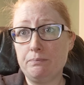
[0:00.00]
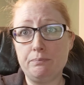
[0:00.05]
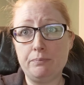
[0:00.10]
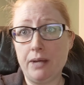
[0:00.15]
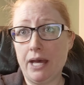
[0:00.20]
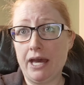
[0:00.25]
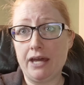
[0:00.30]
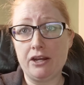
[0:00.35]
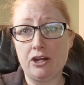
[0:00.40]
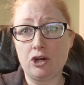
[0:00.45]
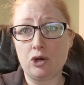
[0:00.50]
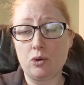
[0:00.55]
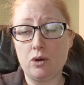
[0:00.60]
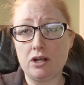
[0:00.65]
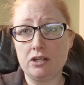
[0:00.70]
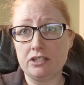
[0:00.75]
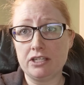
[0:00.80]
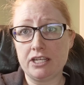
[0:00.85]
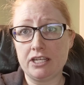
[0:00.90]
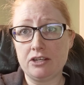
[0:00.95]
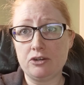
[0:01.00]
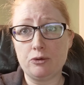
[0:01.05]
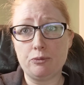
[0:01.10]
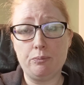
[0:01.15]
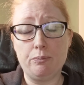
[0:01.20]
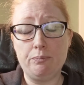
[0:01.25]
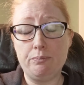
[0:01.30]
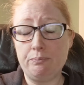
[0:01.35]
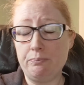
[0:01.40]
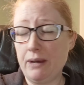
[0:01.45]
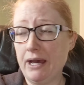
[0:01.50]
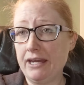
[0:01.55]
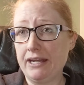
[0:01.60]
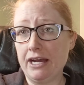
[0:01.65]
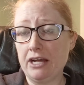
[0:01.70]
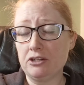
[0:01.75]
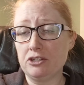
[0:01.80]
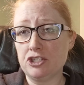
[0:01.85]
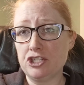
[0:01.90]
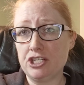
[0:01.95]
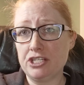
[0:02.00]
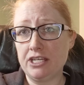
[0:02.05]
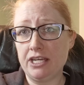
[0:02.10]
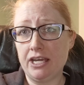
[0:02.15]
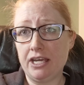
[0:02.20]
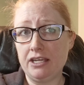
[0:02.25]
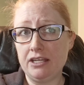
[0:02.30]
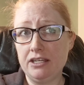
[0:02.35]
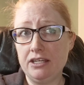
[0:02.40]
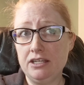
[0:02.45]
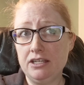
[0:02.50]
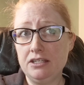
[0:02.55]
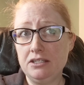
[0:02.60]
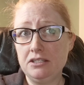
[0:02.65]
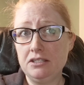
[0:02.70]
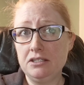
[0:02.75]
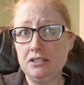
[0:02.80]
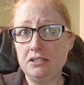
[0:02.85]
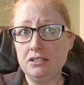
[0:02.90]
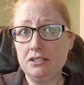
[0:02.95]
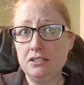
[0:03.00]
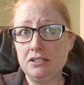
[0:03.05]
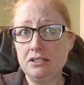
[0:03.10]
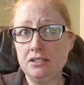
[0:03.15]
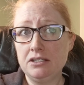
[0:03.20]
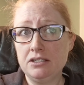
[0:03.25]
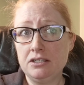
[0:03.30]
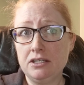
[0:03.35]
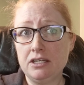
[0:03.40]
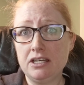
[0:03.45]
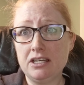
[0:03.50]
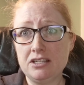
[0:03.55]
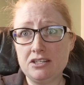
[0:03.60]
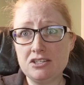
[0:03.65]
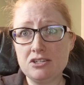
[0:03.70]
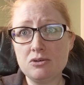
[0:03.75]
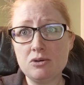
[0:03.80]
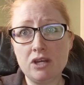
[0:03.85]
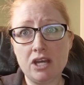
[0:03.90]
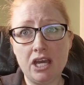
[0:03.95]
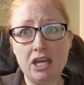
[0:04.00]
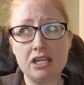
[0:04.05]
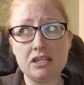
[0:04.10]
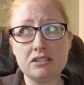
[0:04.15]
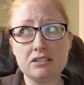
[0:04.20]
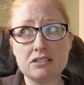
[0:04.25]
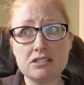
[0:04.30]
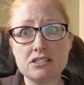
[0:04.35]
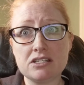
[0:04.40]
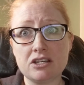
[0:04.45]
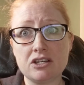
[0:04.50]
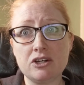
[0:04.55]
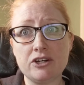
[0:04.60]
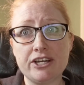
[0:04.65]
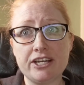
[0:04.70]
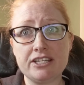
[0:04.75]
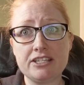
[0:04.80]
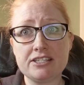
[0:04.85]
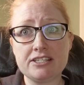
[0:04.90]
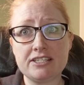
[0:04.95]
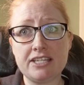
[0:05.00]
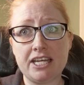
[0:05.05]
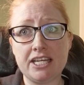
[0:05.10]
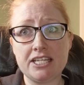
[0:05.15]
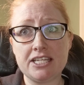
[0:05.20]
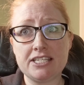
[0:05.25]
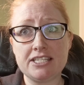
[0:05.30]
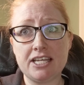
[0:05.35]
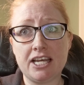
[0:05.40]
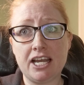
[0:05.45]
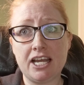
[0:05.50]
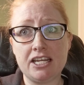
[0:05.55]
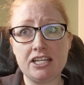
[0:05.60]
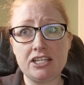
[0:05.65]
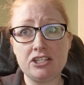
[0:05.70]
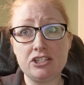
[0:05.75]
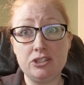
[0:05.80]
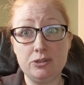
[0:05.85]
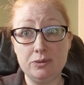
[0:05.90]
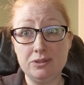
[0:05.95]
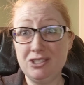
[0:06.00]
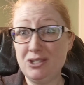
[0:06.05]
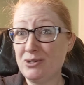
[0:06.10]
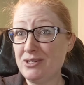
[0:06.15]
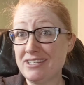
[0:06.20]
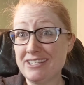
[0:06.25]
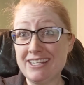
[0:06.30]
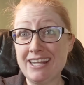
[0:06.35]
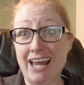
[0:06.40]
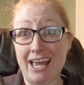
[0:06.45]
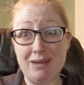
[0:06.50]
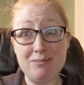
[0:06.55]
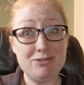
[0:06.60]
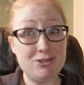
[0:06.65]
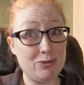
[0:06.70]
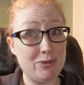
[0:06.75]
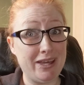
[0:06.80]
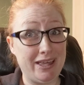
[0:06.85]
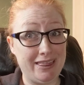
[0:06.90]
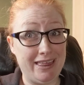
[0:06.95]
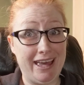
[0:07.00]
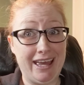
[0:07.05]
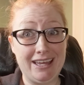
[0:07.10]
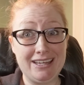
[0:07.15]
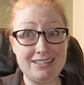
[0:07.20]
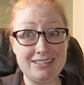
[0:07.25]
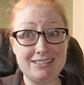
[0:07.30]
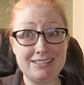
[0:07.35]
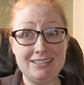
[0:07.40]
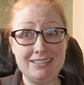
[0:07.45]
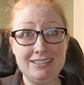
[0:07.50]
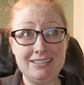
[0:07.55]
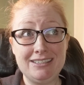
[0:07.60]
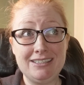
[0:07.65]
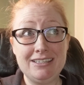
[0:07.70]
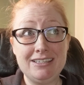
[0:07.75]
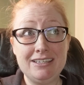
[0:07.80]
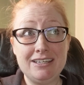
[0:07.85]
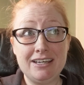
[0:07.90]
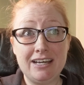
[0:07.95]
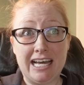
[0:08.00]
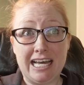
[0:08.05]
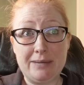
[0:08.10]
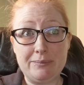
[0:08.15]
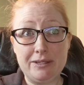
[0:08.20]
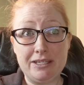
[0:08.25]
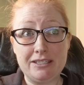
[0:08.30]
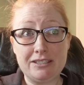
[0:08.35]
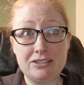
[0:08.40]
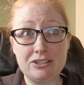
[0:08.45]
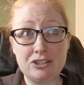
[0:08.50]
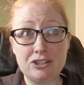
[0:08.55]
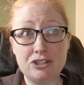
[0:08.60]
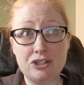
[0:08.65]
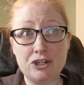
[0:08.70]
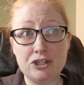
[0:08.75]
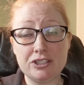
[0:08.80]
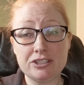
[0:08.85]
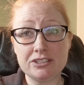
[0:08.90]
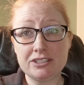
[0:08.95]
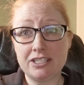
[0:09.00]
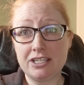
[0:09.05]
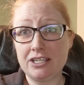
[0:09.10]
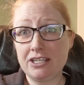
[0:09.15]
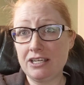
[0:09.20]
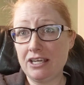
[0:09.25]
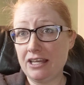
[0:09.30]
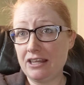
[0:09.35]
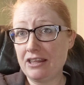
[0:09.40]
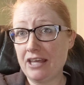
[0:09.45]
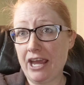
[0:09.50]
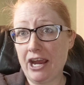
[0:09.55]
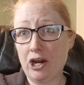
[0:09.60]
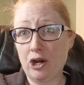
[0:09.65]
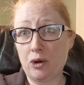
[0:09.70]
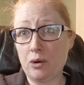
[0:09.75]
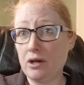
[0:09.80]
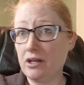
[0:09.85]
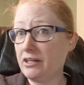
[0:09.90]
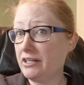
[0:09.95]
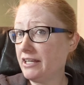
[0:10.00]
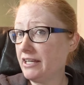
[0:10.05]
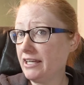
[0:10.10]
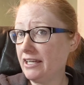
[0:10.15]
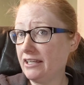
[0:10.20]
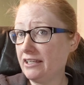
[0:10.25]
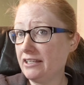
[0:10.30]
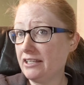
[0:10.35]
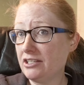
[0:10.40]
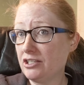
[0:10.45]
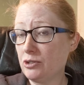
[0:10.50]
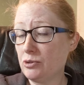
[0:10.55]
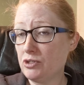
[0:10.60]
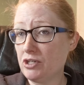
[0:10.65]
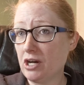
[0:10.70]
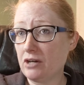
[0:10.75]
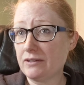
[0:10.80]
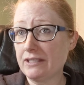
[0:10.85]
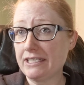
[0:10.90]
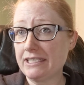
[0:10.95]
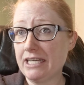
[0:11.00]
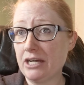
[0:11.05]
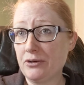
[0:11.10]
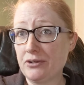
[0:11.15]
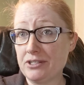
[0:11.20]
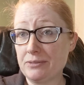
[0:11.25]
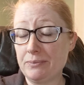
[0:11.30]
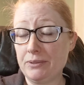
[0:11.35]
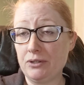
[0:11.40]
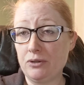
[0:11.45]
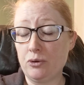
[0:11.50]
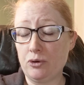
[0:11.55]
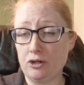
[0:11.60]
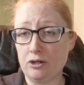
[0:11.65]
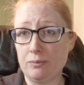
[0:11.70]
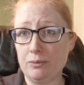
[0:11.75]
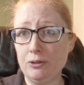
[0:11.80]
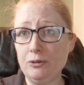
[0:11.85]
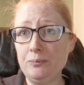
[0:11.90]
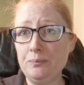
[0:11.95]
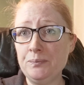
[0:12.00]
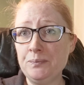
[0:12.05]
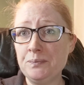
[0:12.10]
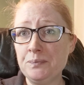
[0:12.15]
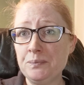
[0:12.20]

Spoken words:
bad air quality or bad allergy day, it's okay to go ahead and stay inside. You will notice that I'm doing that. I mean, currently the air quality in Utah right now has been horrible.